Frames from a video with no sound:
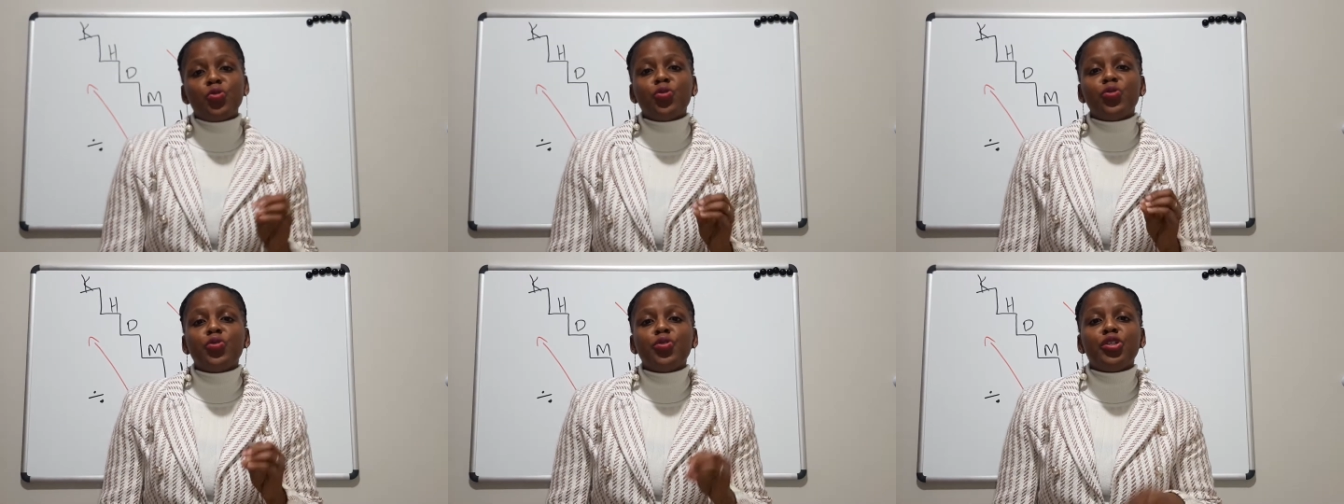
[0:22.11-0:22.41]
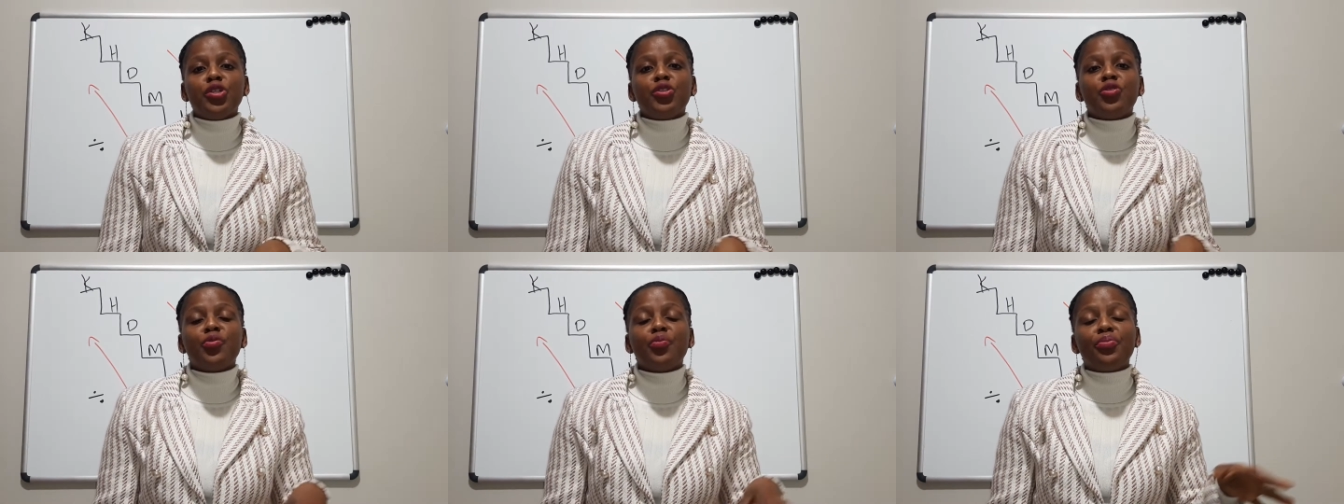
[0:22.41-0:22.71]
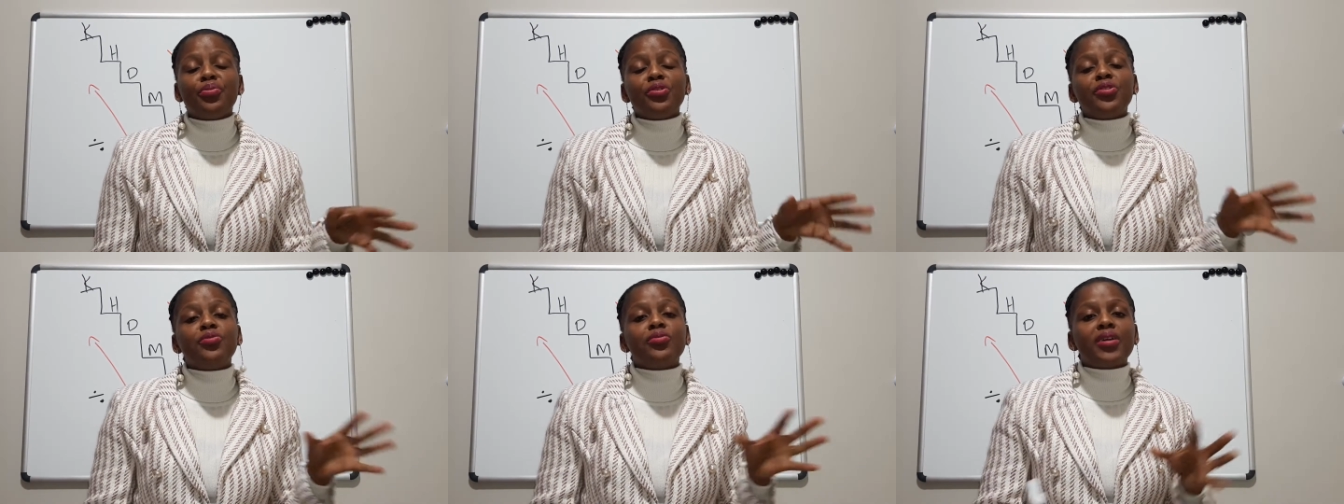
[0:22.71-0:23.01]
you need to
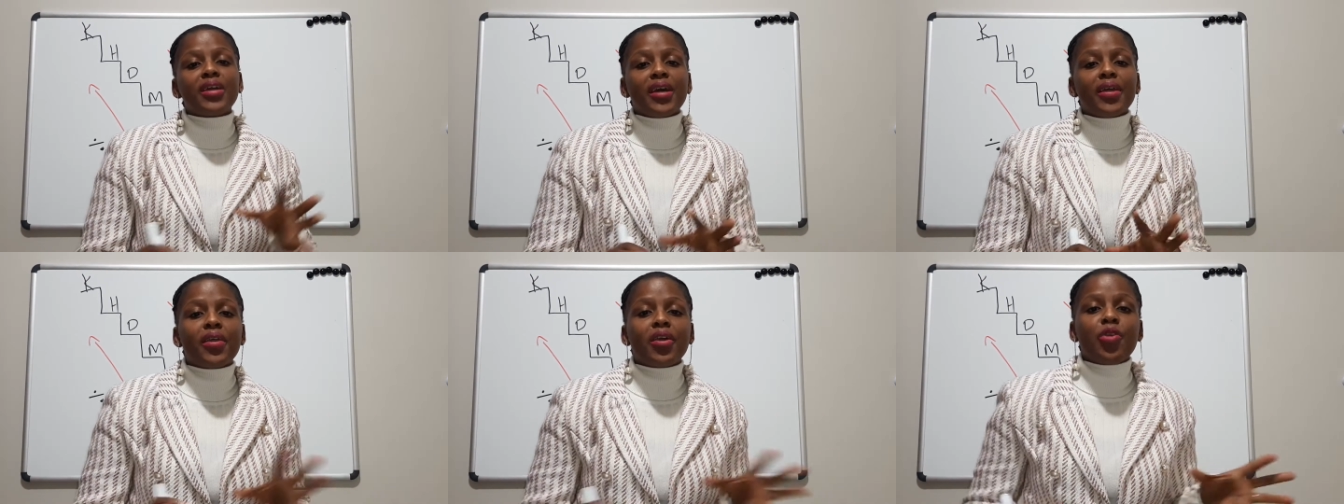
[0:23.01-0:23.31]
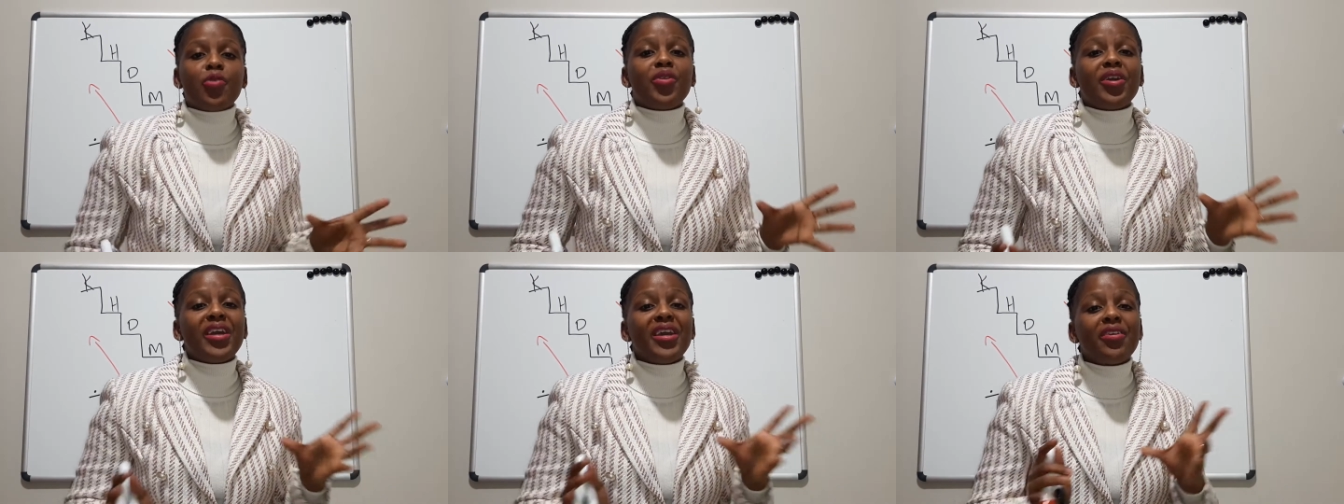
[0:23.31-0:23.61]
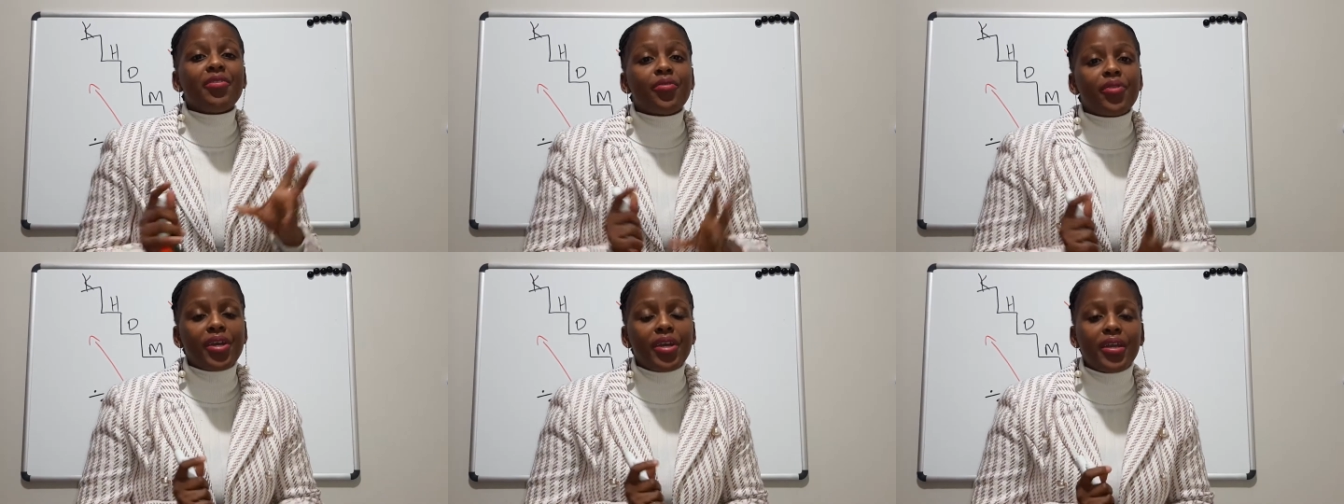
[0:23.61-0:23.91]
put together your
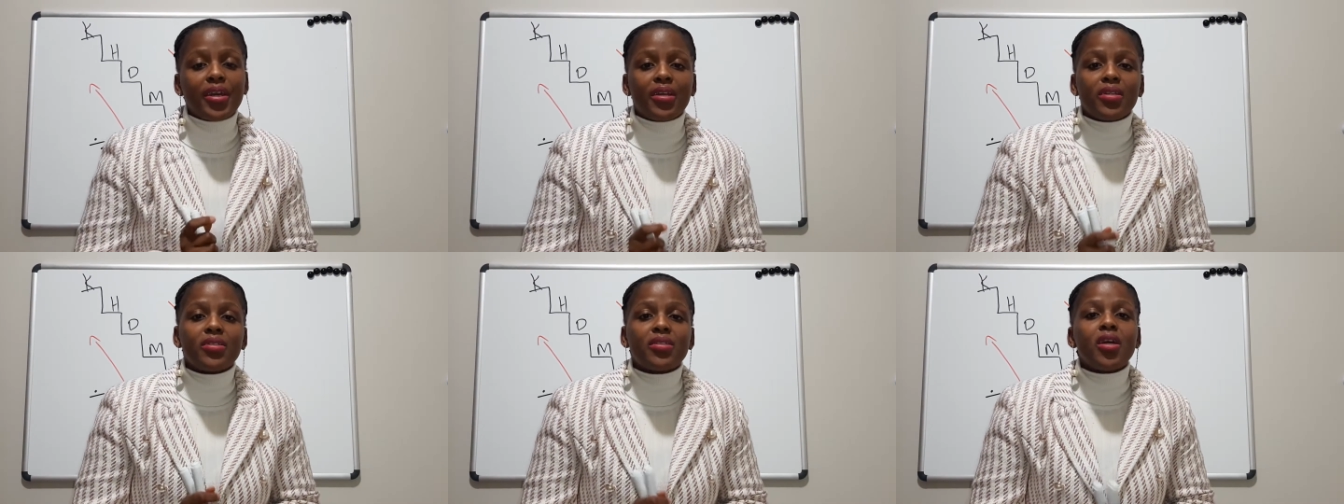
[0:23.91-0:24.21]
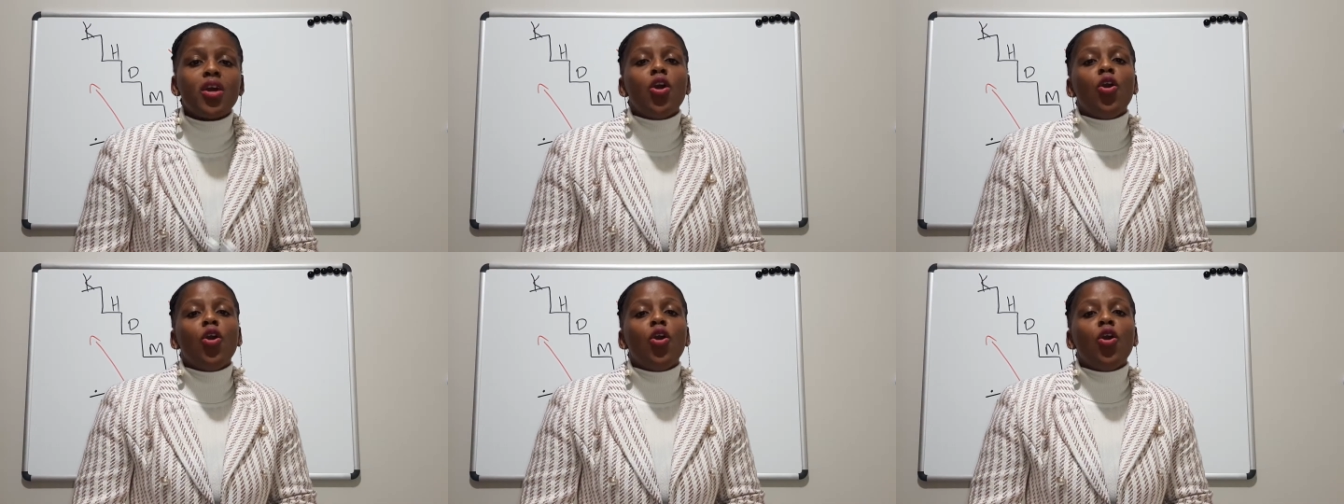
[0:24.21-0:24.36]
ingredient,